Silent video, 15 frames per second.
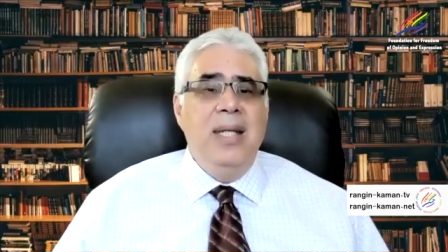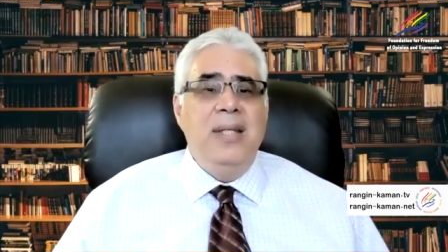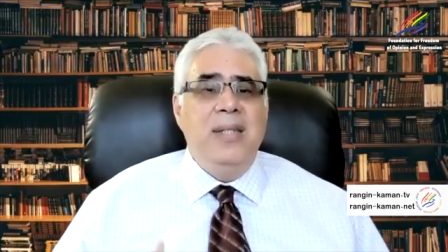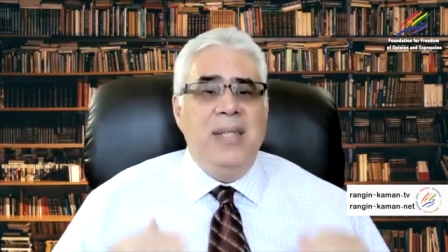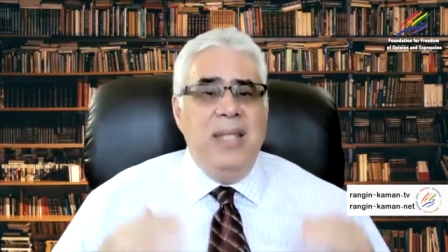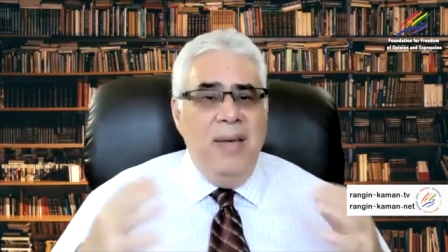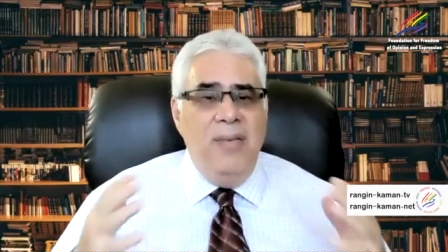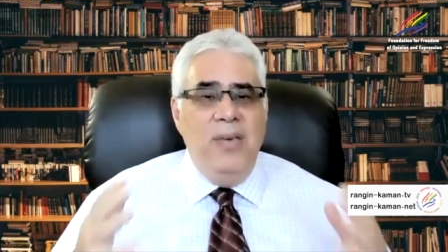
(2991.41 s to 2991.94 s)

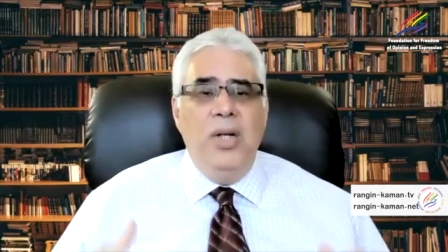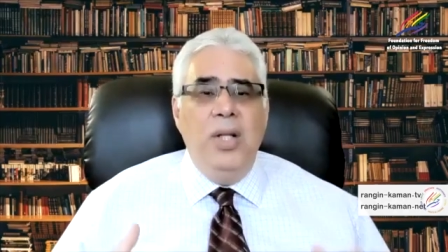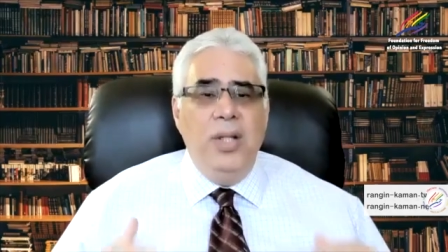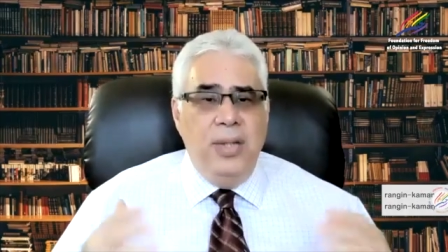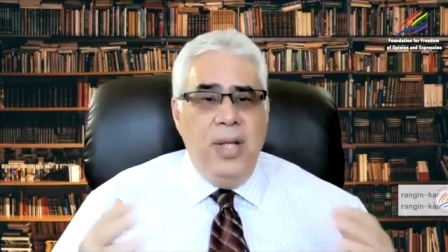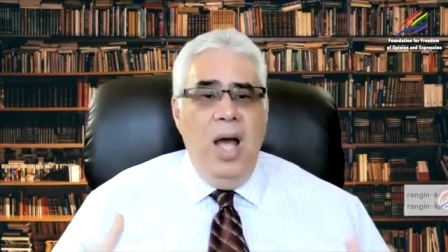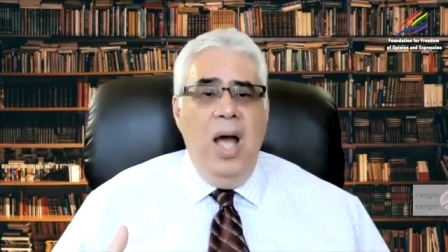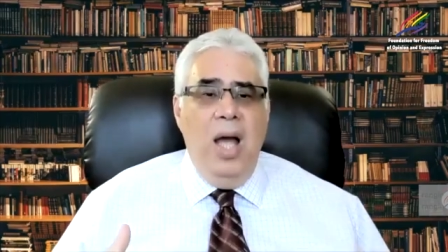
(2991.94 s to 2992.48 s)
several
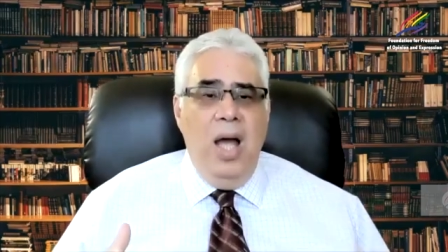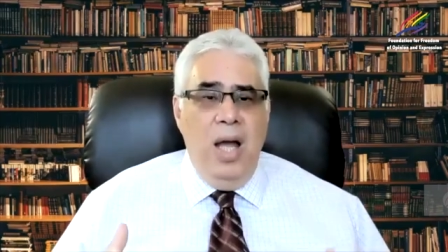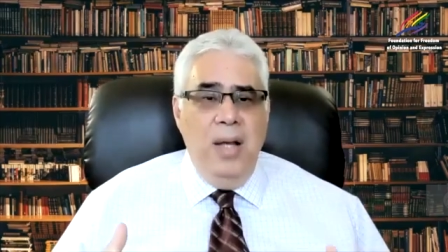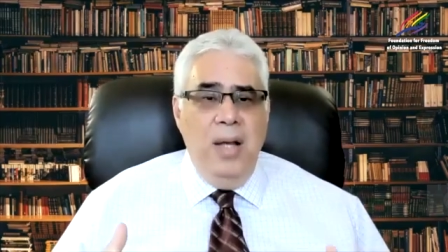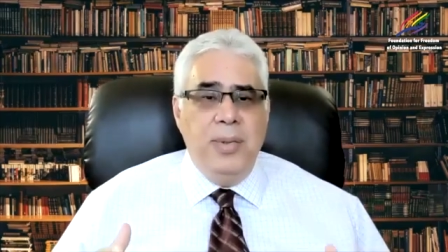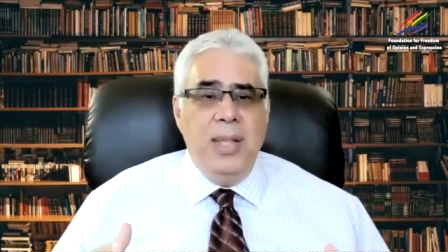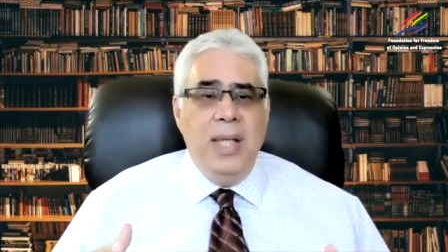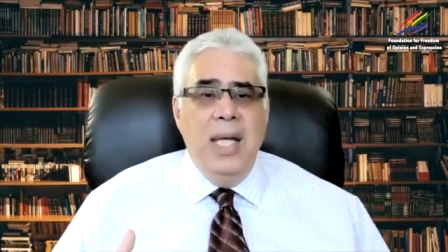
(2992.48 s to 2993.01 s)

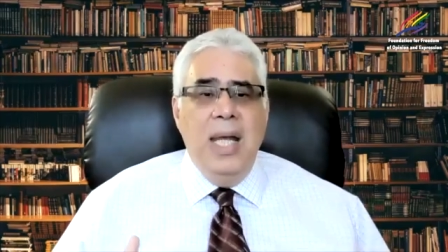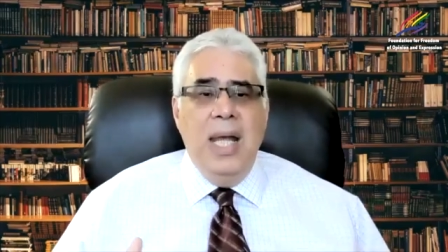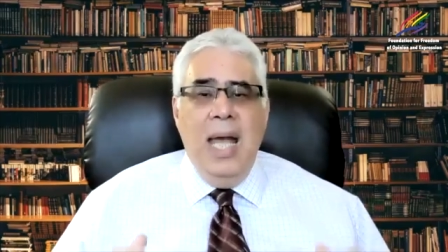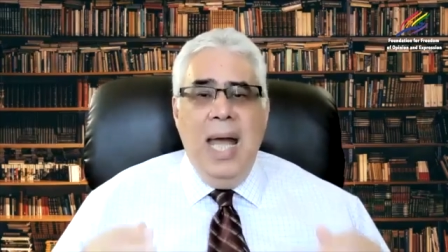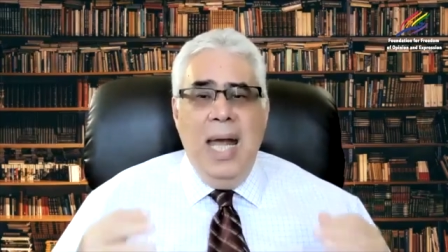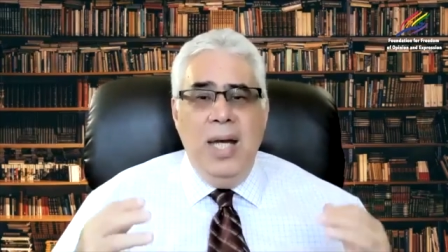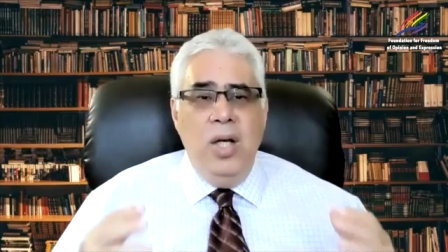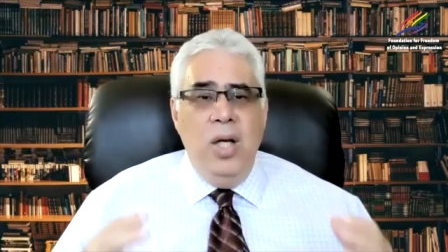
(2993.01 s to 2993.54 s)
times
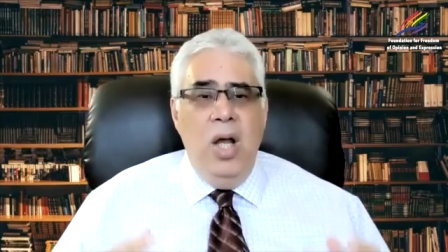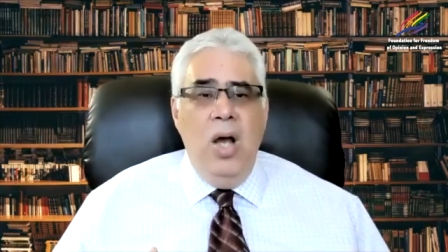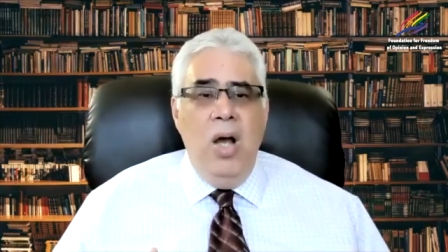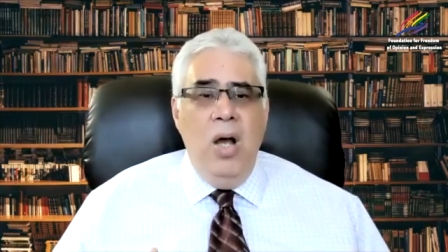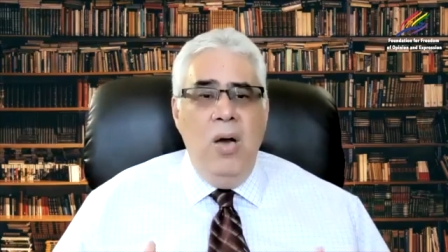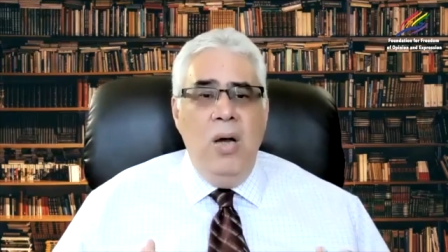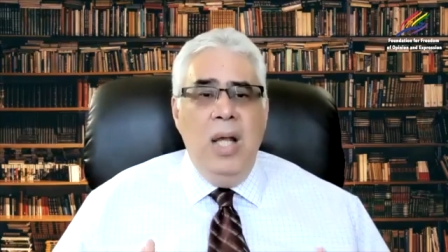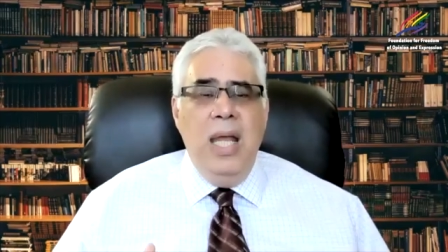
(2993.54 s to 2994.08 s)
and
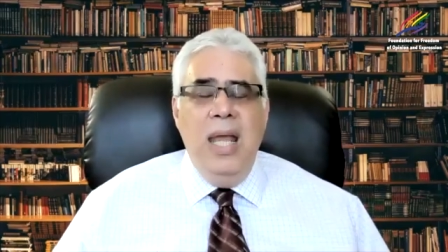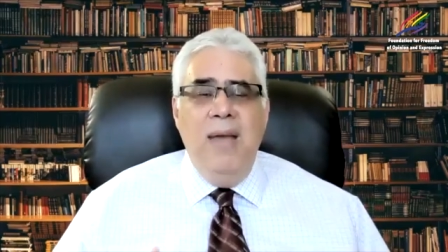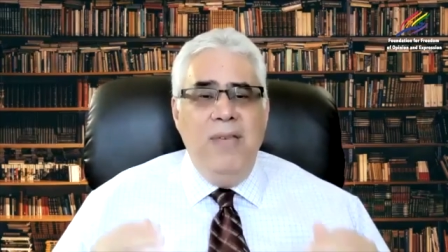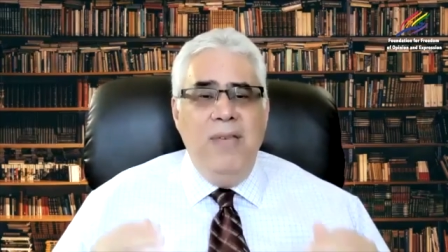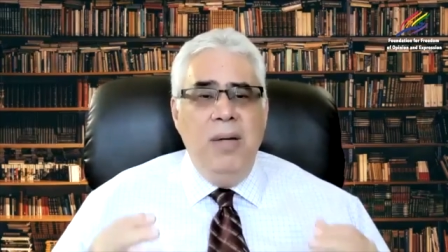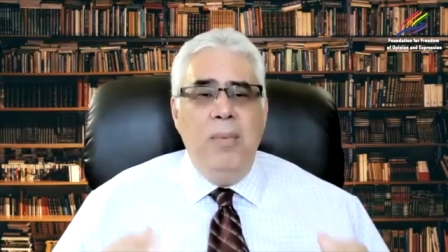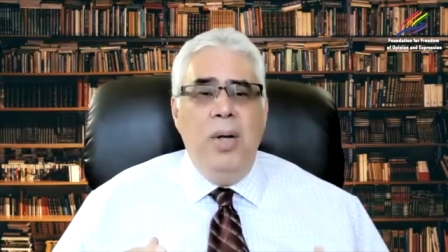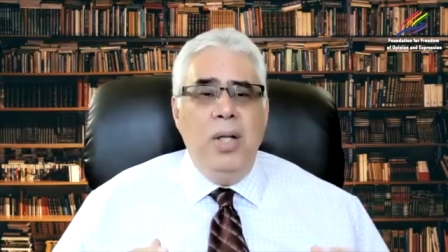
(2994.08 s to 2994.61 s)
now
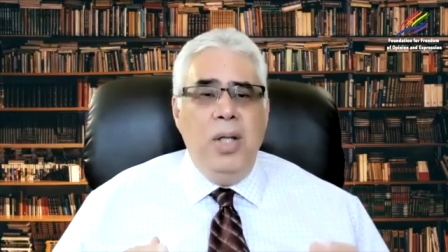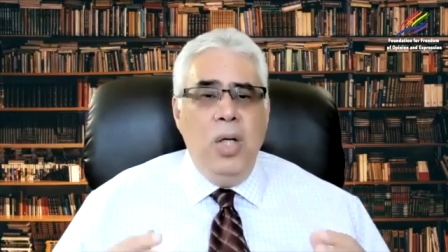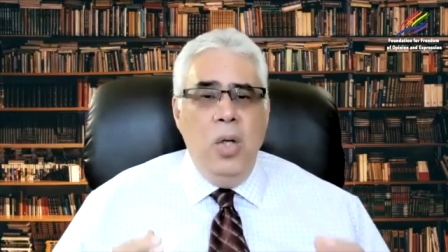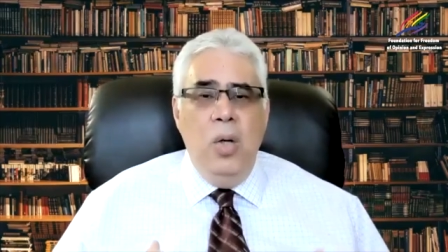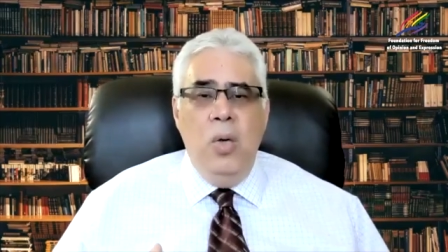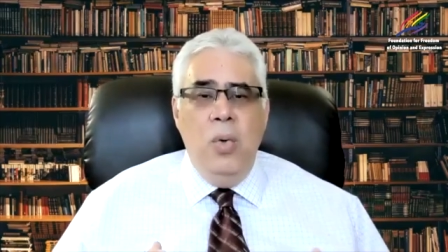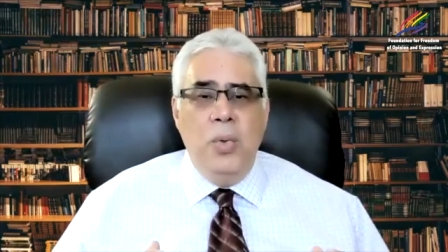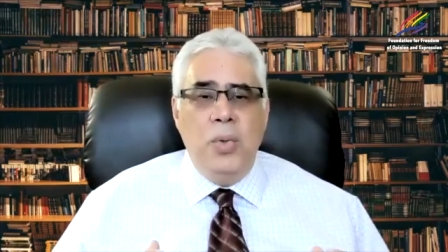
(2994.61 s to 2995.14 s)
everybody
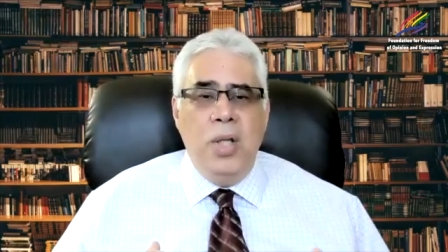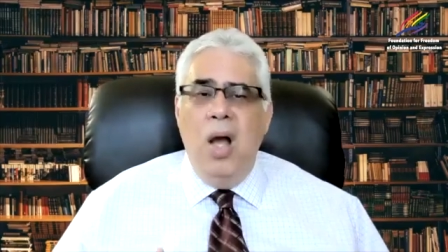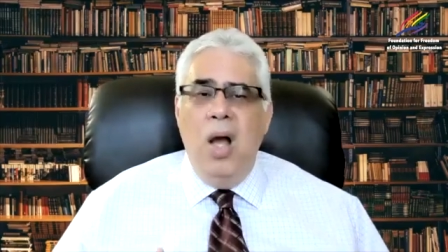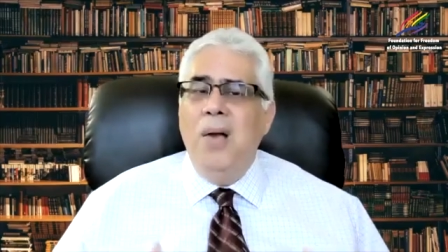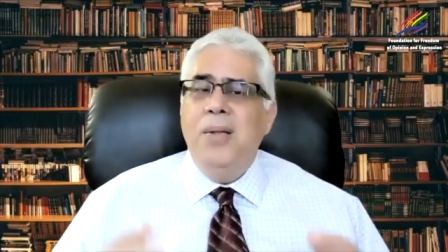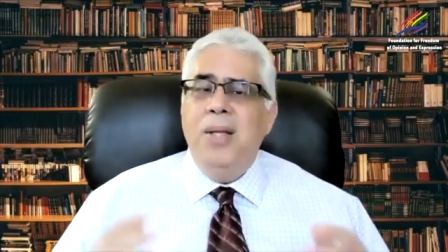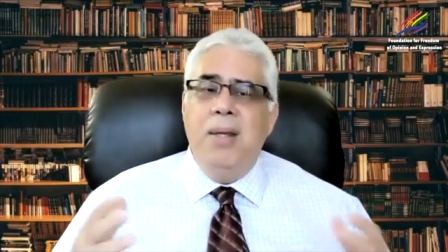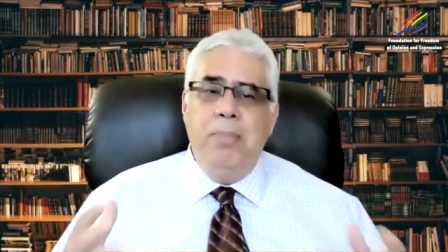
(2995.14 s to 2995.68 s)
knows
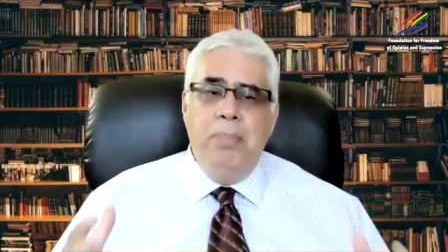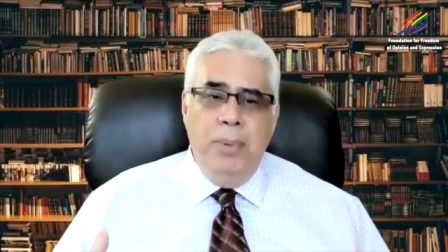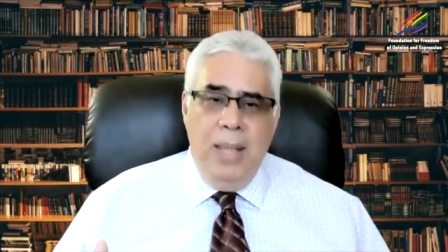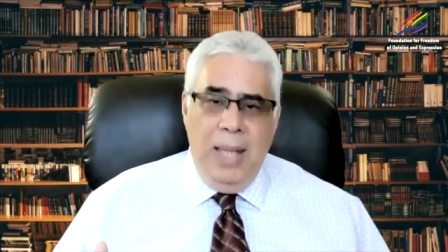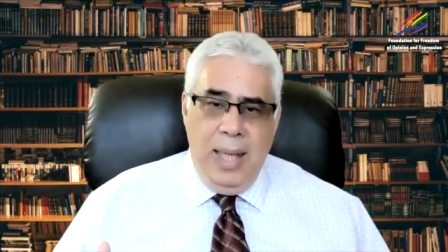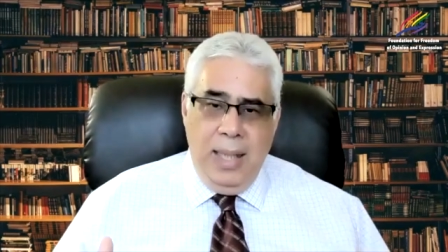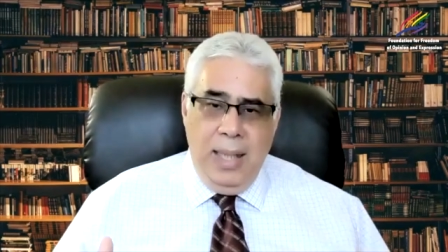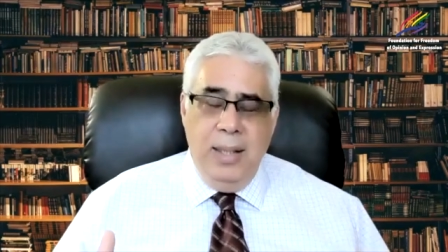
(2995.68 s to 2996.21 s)
how they
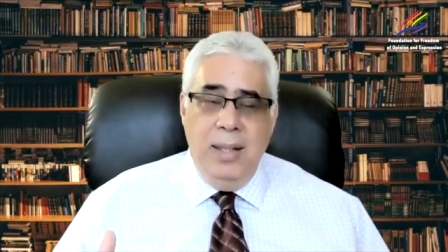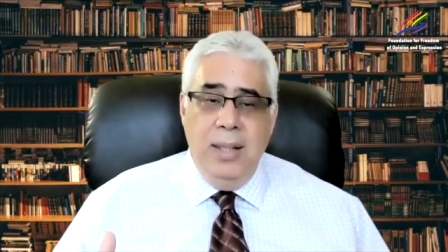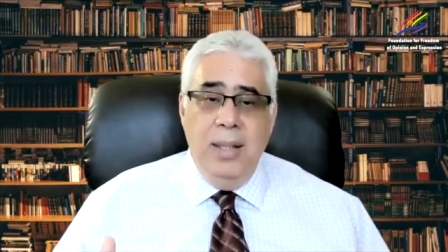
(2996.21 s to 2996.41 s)
play.